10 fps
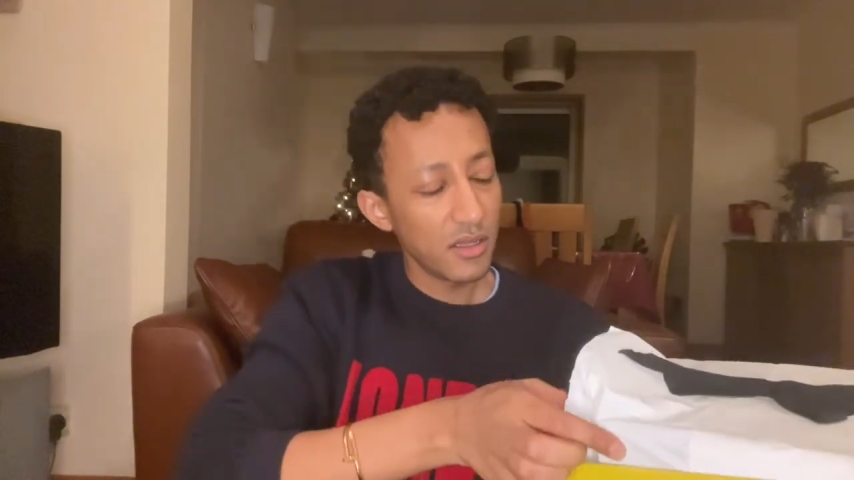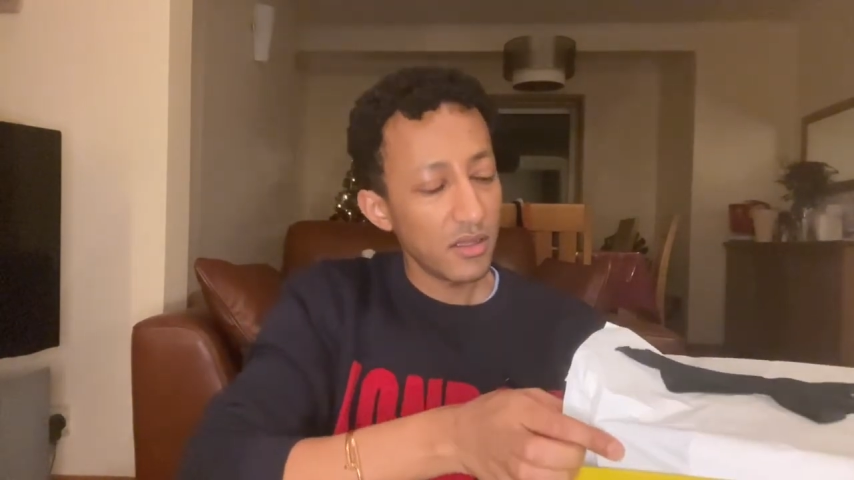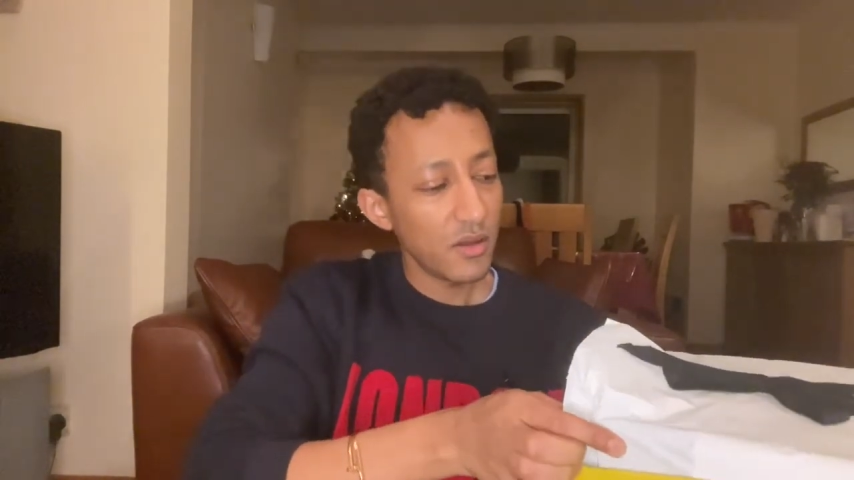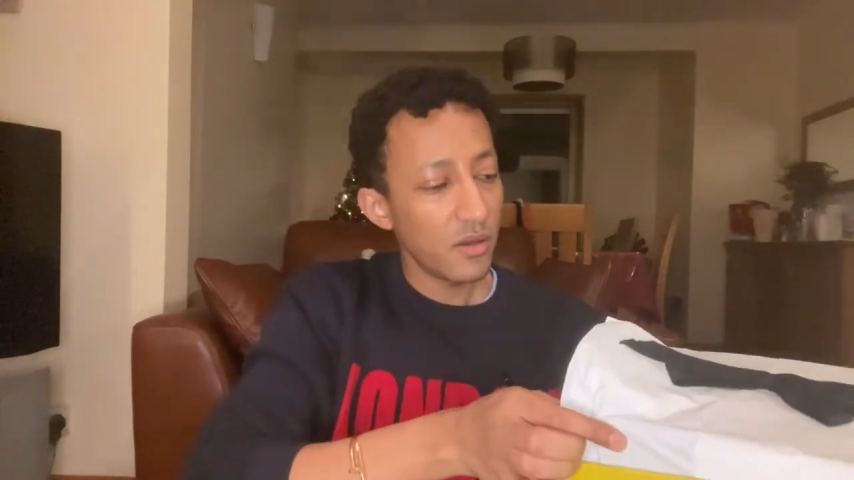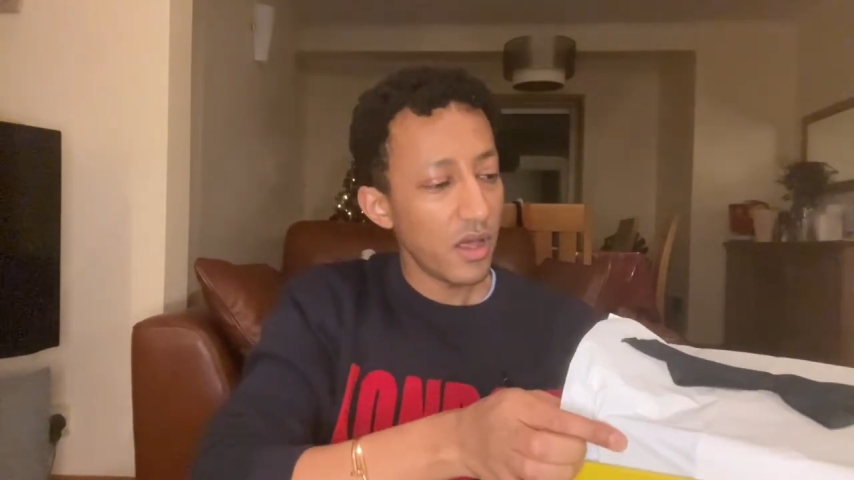
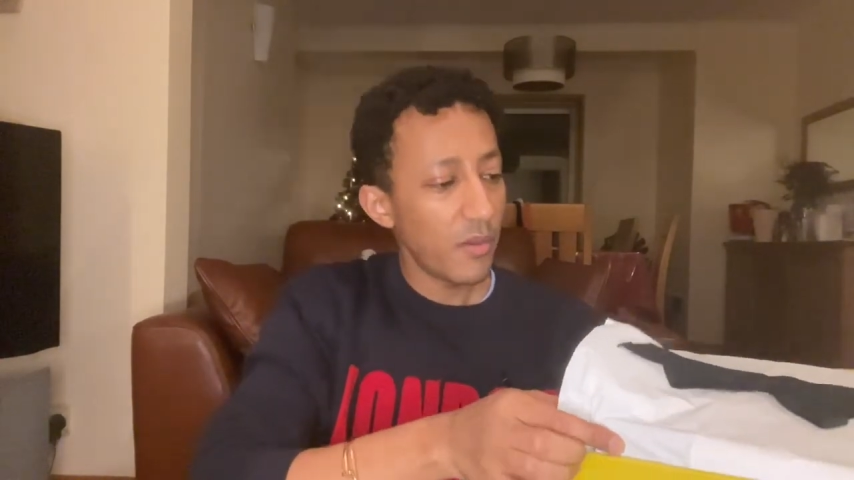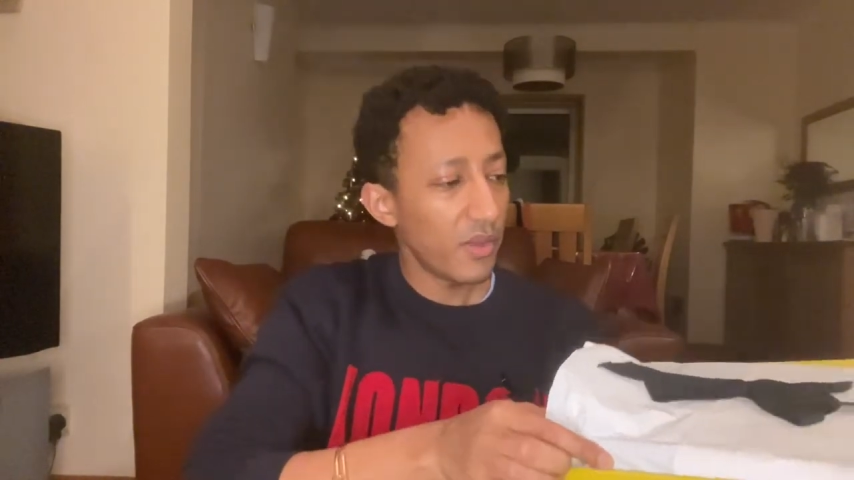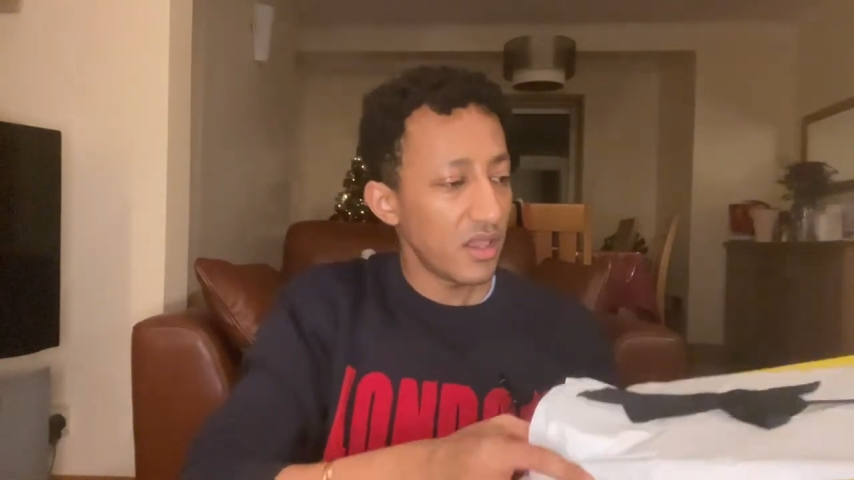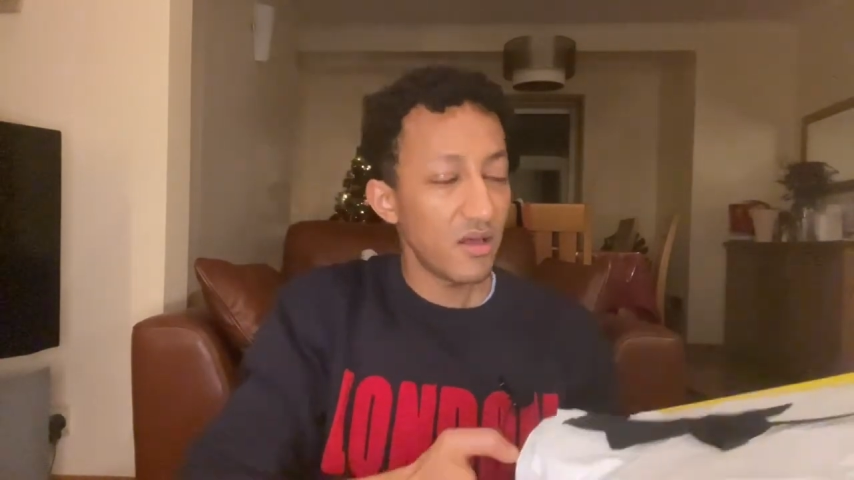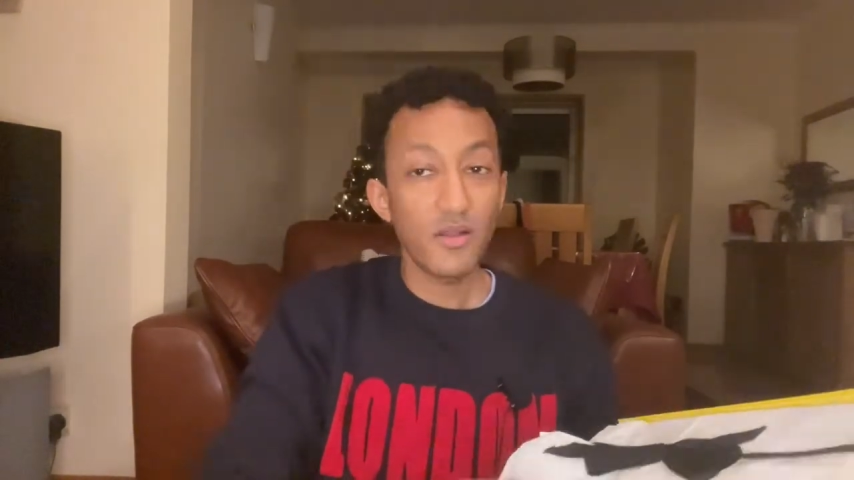hold up,
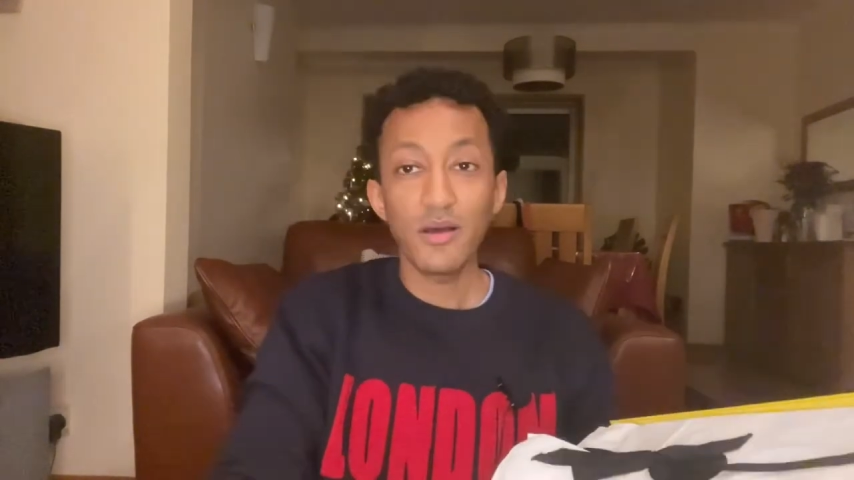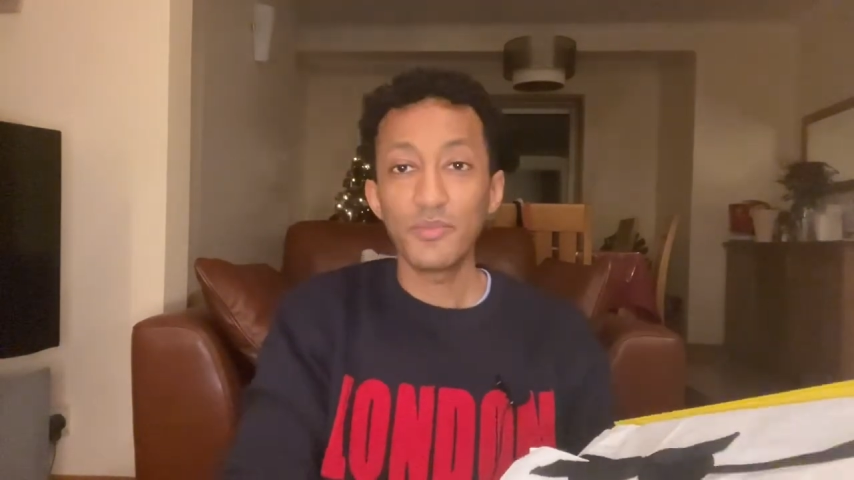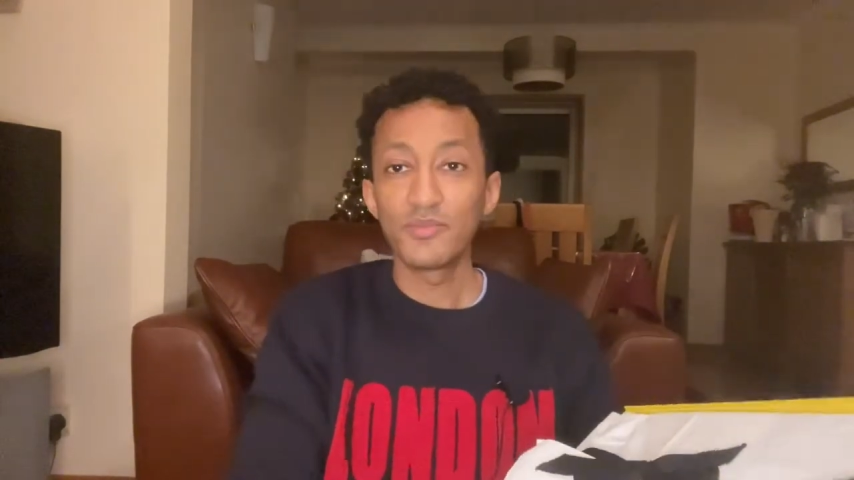hold up